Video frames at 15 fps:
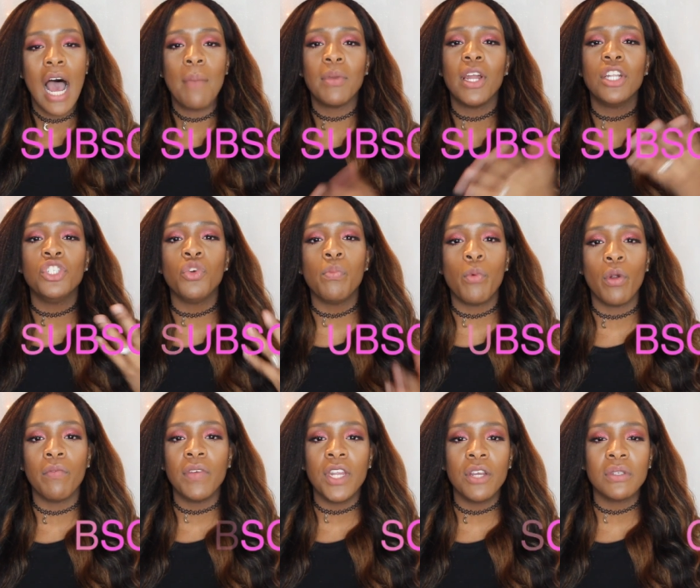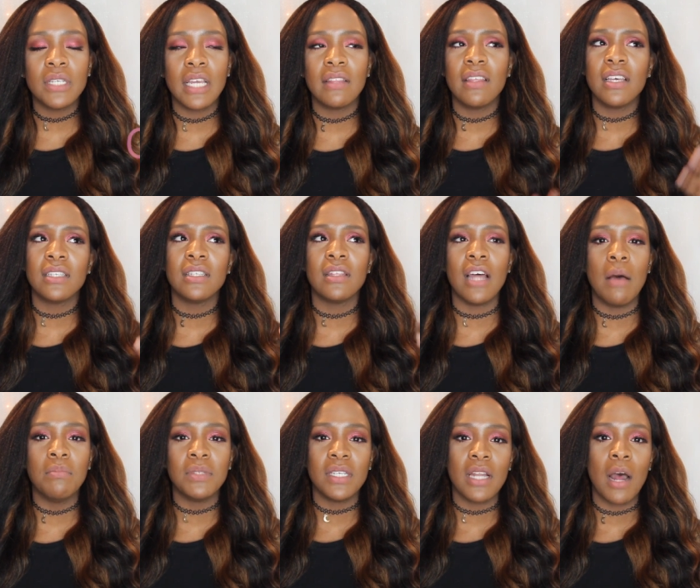I'm gonna do more videos like this.
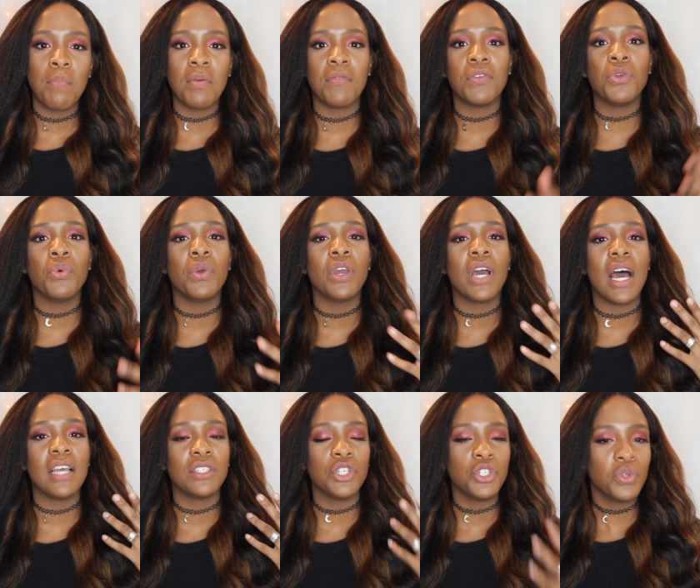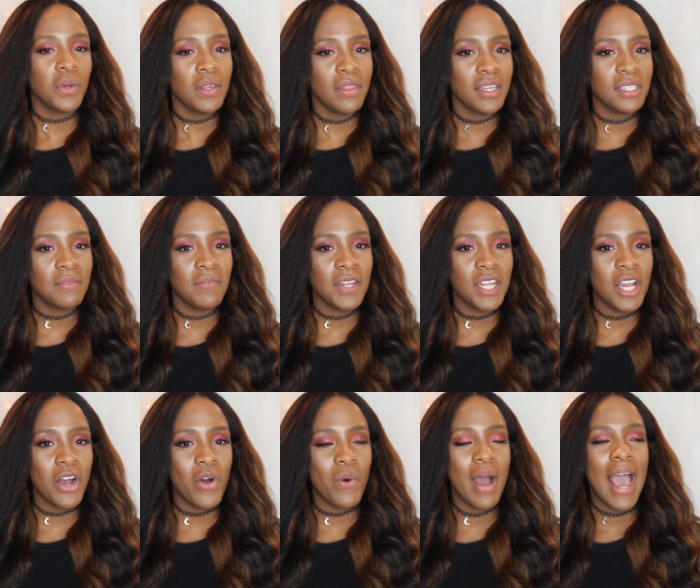Thumbs it up if you guys enjoyed this
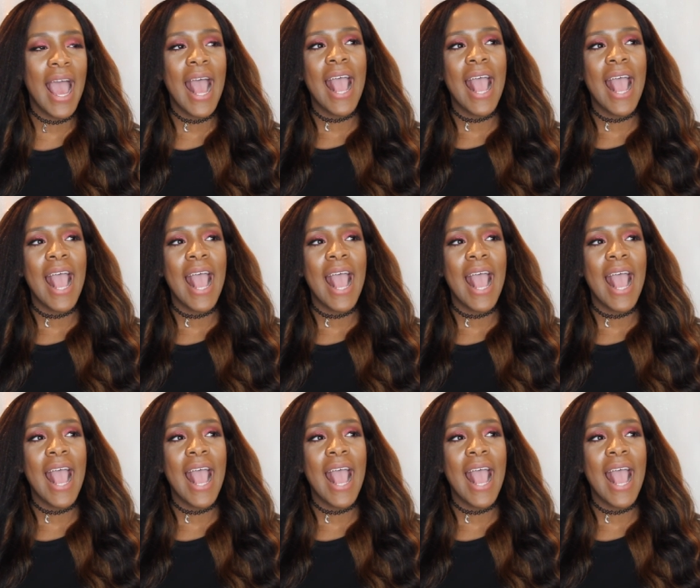video.